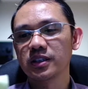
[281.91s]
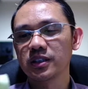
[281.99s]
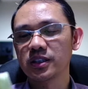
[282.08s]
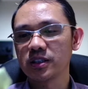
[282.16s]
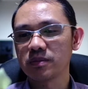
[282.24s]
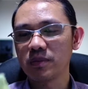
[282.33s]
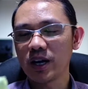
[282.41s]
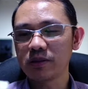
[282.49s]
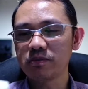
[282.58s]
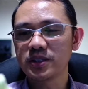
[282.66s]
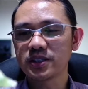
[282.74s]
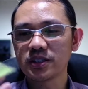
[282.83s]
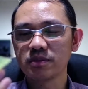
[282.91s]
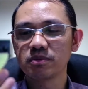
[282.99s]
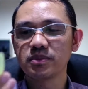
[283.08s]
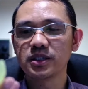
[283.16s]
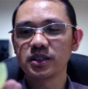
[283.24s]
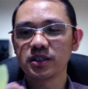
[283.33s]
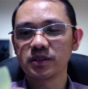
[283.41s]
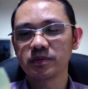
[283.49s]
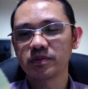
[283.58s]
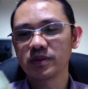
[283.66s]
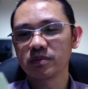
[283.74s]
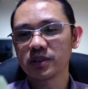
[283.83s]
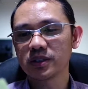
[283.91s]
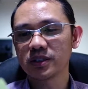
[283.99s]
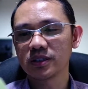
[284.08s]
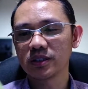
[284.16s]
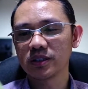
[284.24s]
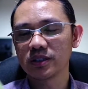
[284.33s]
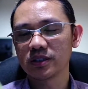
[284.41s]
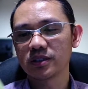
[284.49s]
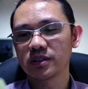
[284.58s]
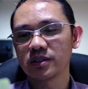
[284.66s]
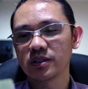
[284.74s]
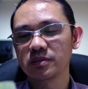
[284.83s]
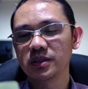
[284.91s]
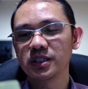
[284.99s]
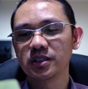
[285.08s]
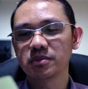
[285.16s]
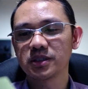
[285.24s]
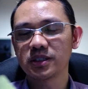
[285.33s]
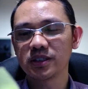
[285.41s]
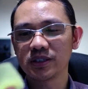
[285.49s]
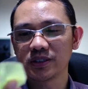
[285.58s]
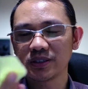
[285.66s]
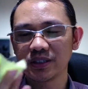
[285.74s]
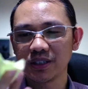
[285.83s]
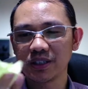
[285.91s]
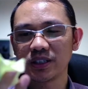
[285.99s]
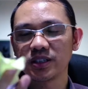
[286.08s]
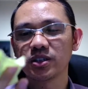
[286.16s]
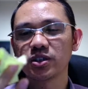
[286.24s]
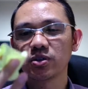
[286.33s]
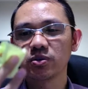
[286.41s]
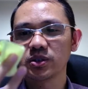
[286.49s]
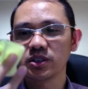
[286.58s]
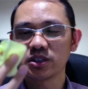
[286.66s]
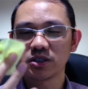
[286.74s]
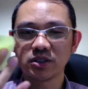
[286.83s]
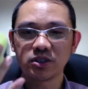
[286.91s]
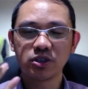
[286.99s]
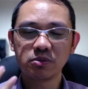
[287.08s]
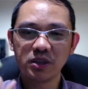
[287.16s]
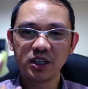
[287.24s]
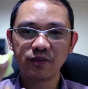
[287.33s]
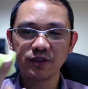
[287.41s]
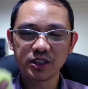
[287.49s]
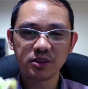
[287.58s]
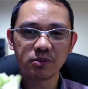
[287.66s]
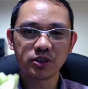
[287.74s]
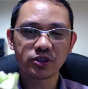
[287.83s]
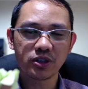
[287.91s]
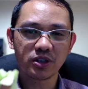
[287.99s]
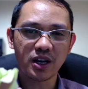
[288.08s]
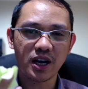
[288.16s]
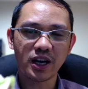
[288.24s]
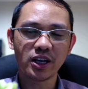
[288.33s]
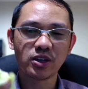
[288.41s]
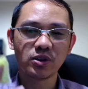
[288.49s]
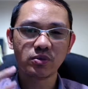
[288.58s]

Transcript: there might be some um, mat uh, I mean uh, materials here which could be invisible to your eye,